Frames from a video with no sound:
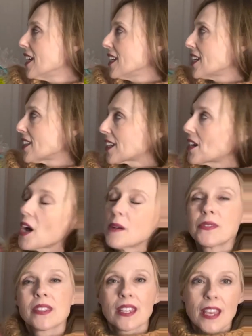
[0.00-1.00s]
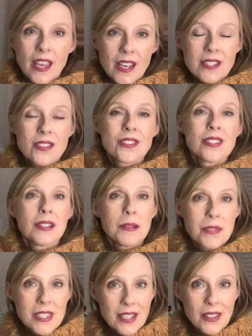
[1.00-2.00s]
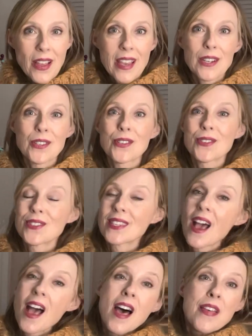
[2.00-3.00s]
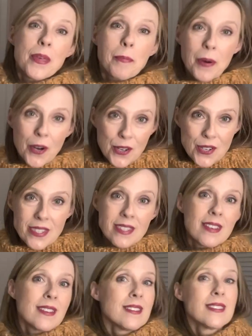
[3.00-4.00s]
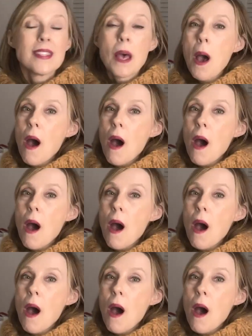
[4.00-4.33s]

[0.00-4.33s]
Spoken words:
you know, the cups, the candles, the lipstick lighters, the purses,